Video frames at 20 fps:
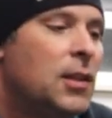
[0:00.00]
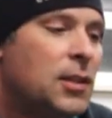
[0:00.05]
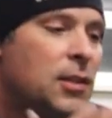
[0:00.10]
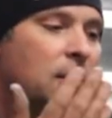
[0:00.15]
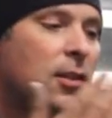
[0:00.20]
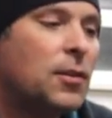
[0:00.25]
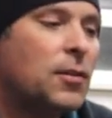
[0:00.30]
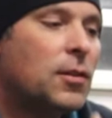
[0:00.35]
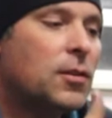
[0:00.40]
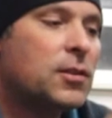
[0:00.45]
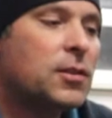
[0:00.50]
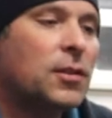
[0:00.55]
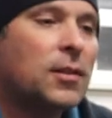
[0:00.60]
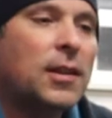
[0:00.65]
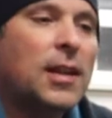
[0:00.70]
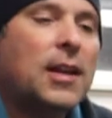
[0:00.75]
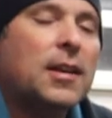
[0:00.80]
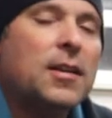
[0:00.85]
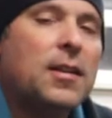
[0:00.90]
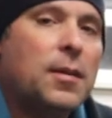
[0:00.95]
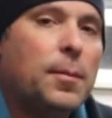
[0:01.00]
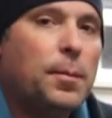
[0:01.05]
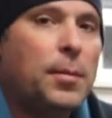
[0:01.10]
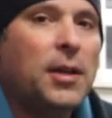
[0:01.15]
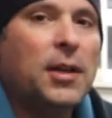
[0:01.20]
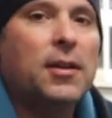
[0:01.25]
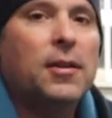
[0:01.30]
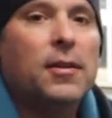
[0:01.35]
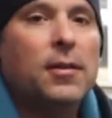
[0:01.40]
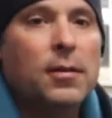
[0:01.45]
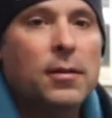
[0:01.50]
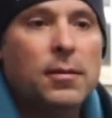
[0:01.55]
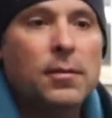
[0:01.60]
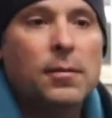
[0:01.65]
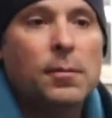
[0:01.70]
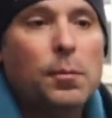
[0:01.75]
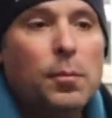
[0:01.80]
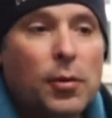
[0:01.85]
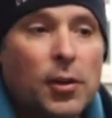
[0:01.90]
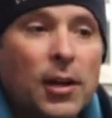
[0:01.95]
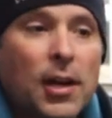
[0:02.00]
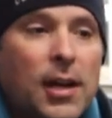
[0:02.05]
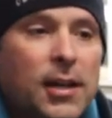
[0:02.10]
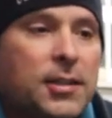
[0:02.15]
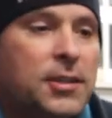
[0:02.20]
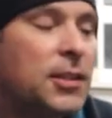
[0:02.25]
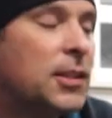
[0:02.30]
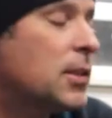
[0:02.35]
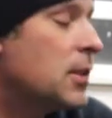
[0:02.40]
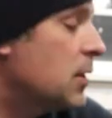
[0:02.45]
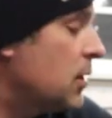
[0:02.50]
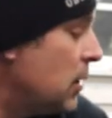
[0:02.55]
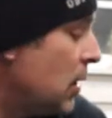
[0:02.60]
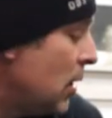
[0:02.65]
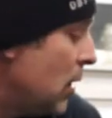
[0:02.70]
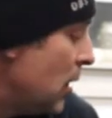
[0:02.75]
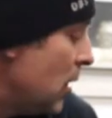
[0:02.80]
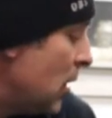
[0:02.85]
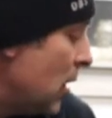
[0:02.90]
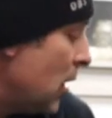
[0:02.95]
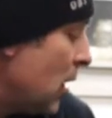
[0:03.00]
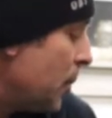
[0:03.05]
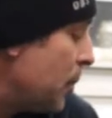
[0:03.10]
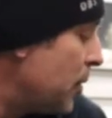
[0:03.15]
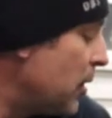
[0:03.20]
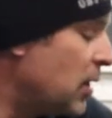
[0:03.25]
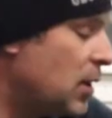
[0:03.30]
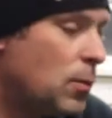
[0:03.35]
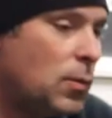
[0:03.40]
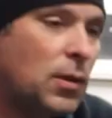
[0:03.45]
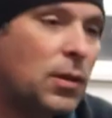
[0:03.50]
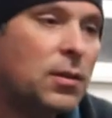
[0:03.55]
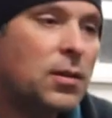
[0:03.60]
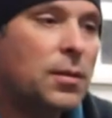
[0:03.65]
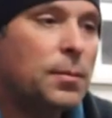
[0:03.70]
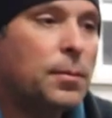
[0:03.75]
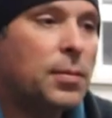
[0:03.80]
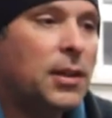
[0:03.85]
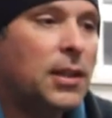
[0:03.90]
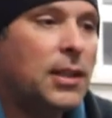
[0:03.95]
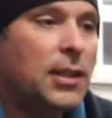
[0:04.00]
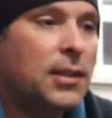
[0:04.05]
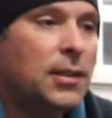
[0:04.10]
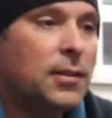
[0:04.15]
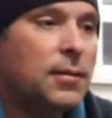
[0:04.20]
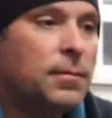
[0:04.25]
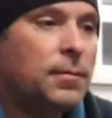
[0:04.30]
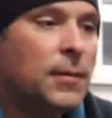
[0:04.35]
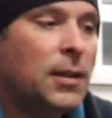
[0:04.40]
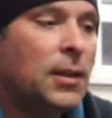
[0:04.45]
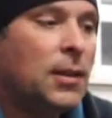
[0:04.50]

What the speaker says: So those are a lot of the bigger projects are pretty well completed.